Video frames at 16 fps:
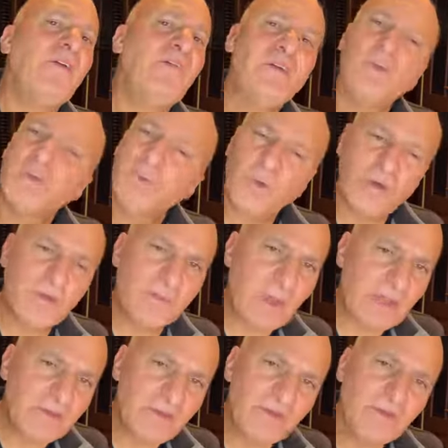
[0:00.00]
Filler's more
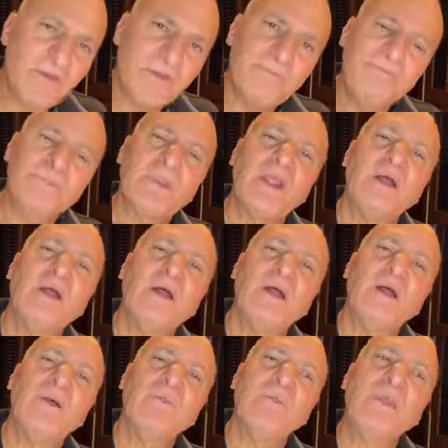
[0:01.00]
expensive.
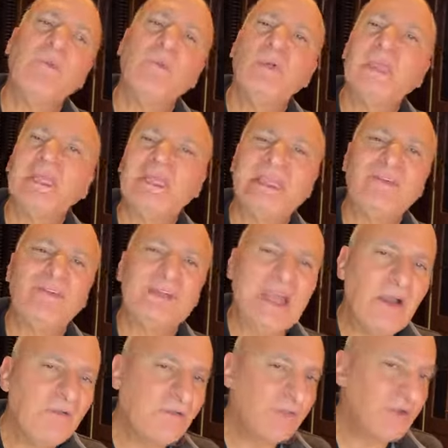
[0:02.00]
People can live
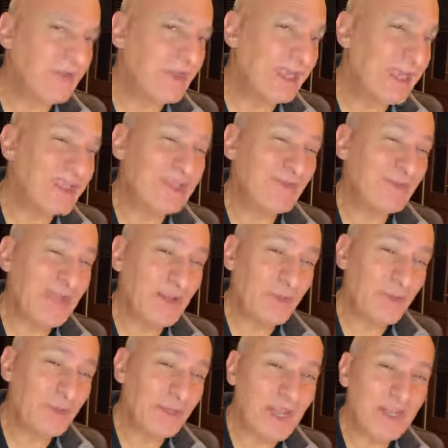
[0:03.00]
without filler, they can't live
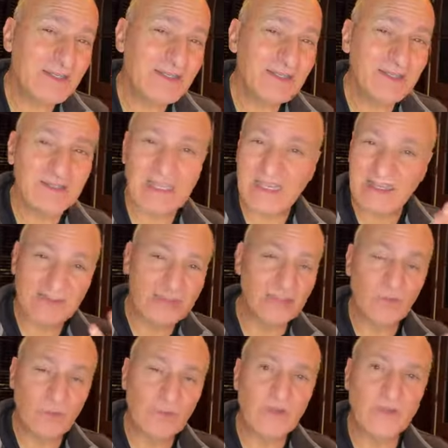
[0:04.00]
without Botox because they can
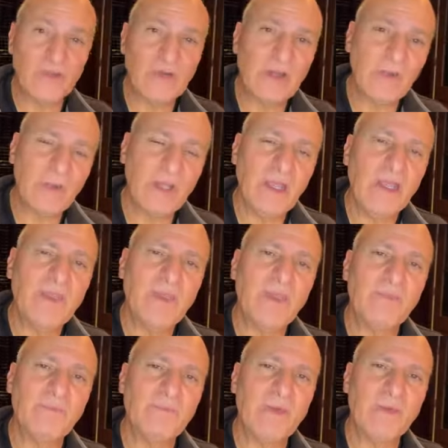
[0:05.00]
see the wrinkles right away. I
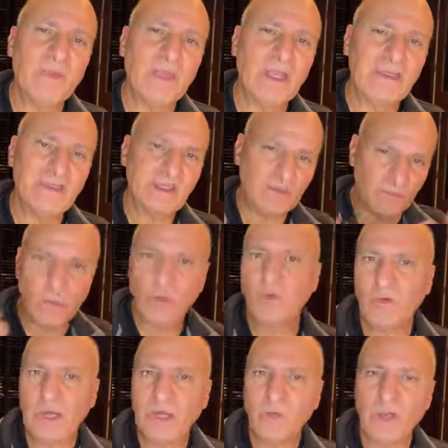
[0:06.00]
think Botox does
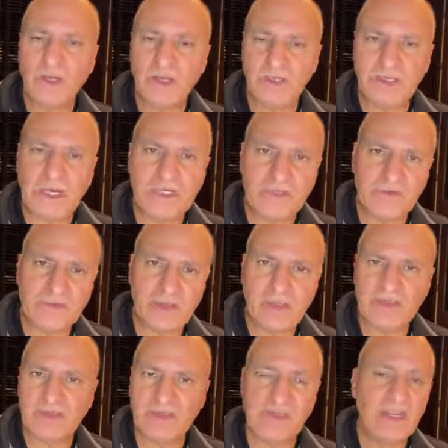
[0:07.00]
more right away to change your
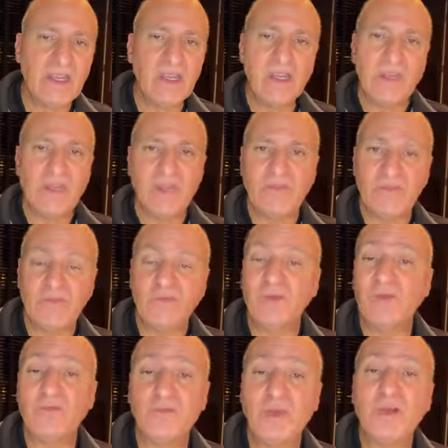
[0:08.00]
face, and if you've
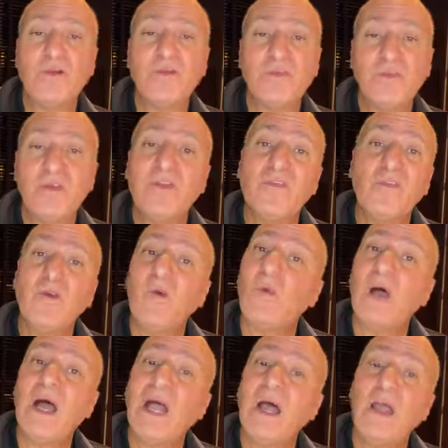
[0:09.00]
lived wrinkle free for a
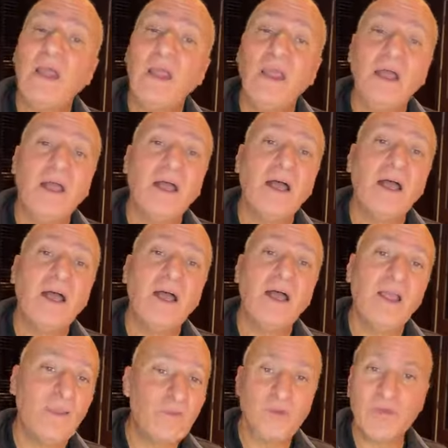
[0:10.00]
while
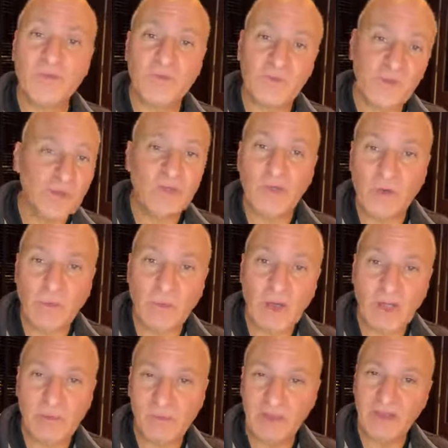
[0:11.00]
and the wrinkles return, you don't
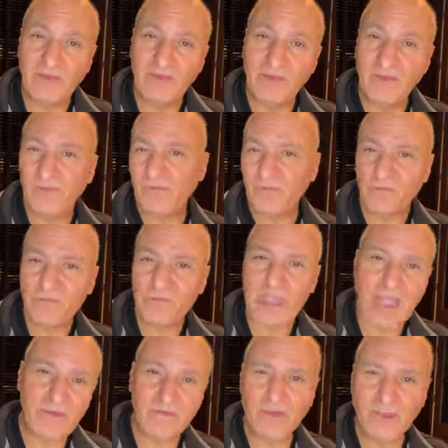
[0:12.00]
want them, but if you've
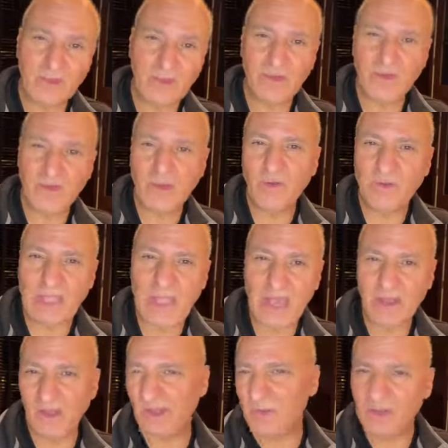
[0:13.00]
had filler and you go
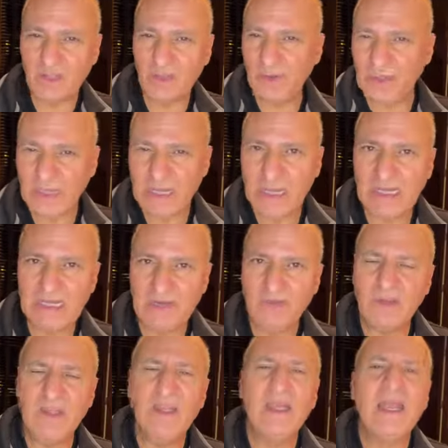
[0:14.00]
down a little bit, you can kind of
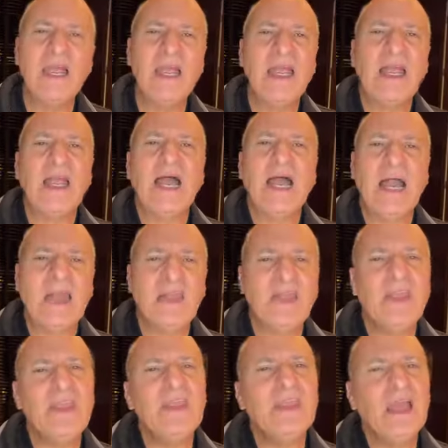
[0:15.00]
live with it. I
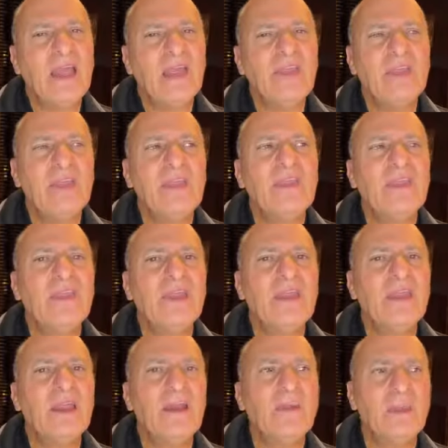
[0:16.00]
think
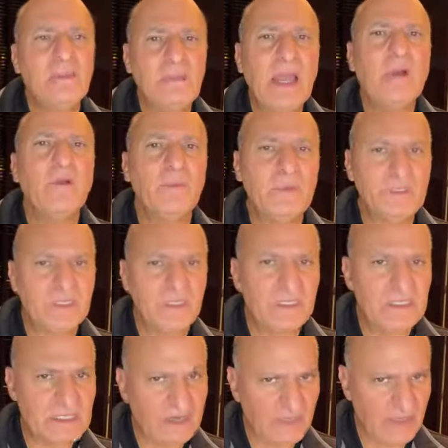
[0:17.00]
the impact will be
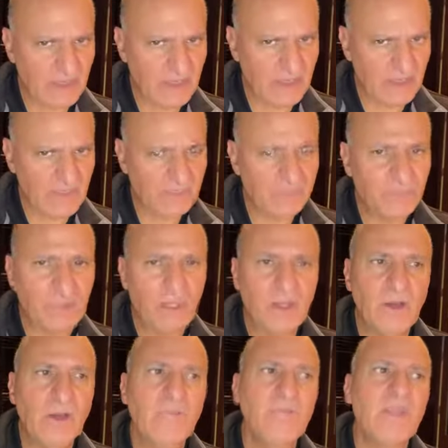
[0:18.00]
significant.
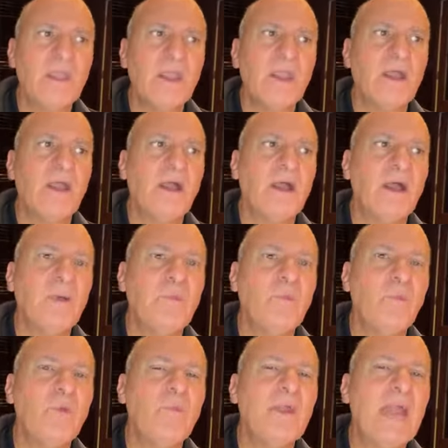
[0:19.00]

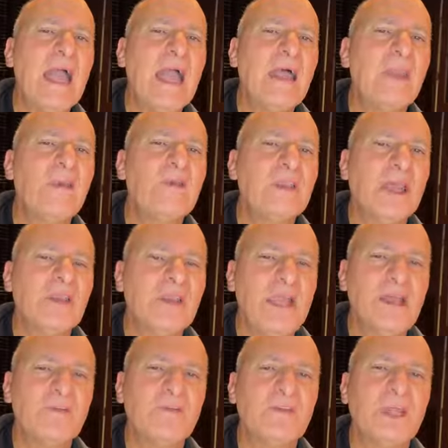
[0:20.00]
When we had a
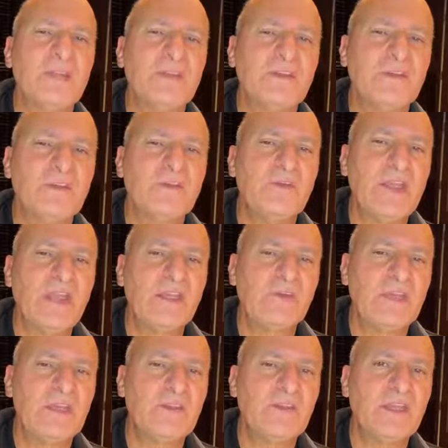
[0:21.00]
downturn like this in
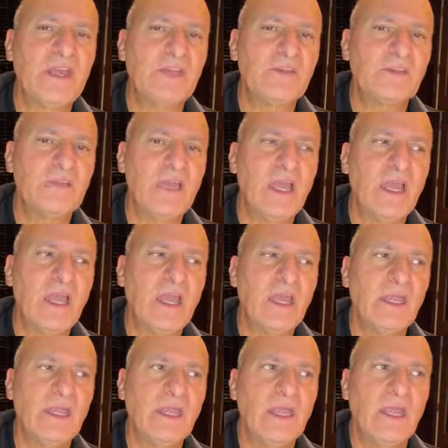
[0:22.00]
2008,
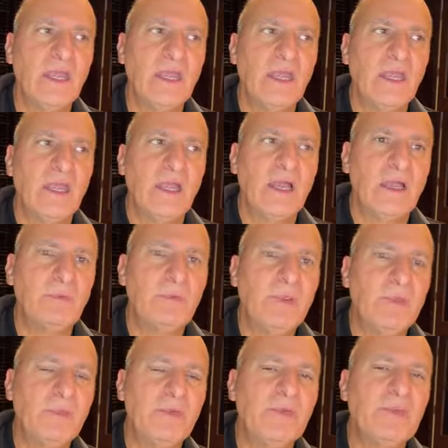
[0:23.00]
2009,
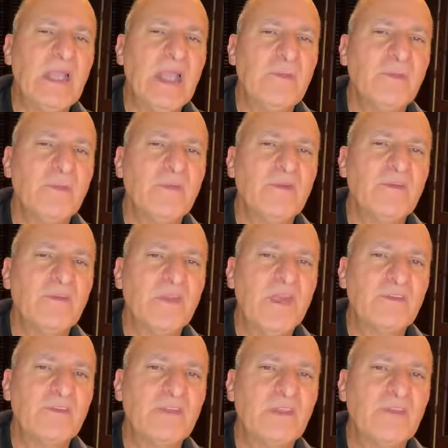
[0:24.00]
people stopped doing
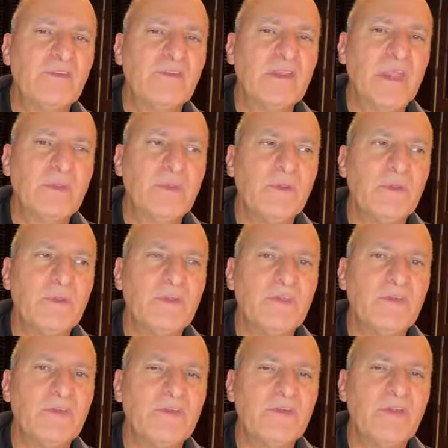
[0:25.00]
facelifts, stopped doing
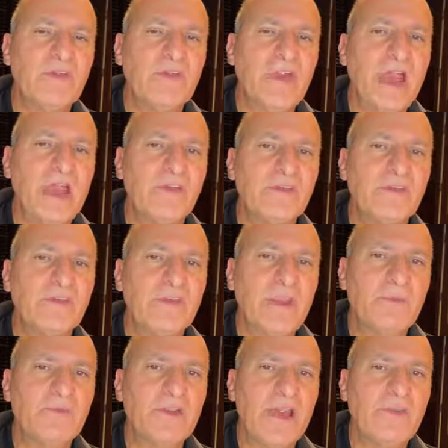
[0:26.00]
additions to their house, and
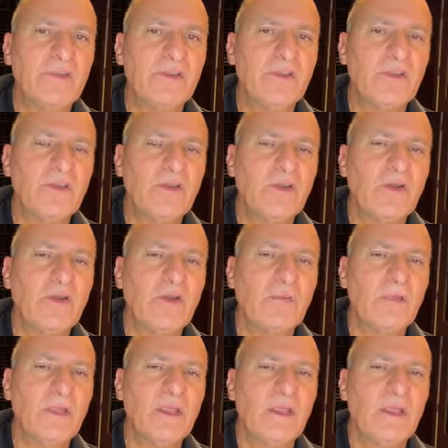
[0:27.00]
stopped traveling to Europe,